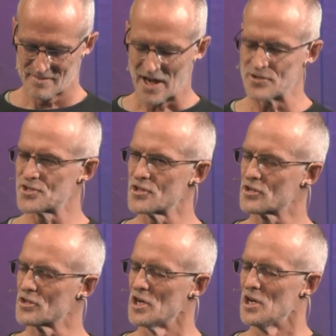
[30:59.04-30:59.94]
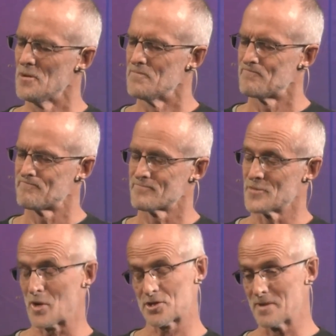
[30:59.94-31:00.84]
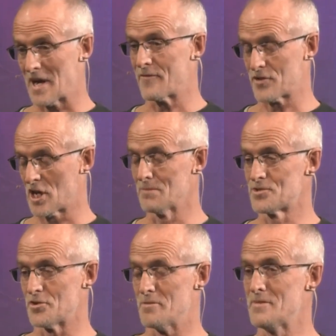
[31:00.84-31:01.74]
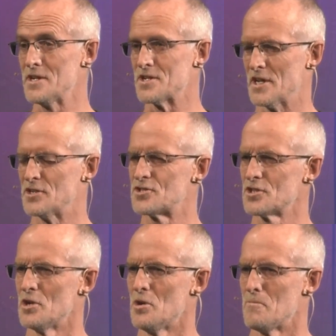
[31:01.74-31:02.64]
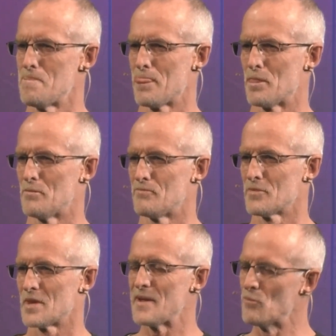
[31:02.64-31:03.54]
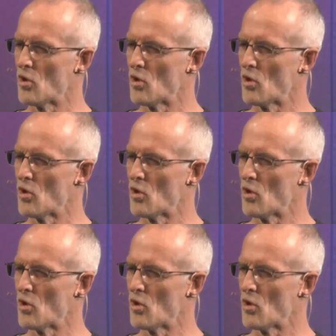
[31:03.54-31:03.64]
And so the question we're going to have to come to in a minute is, in